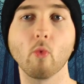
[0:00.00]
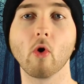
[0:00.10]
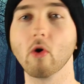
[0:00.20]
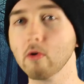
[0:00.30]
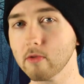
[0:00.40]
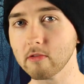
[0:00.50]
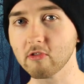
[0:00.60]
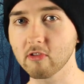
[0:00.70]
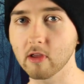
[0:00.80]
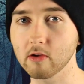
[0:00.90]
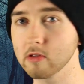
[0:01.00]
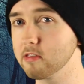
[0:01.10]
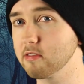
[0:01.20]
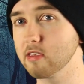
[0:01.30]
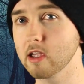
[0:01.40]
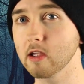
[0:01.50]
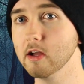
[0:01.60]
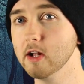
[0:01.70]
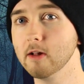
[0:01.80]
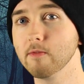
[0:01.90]
wall and just, like, let's see
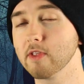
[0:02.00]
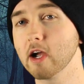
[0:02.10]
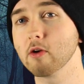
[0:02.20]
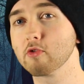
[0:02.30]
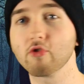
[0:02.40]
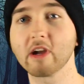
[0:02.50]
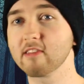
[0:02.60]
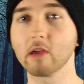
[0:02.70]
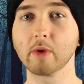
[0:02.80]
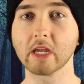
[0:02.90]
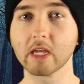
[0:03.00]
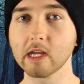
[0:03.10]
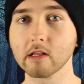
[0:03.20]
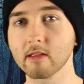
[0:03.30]
how crazy we can get.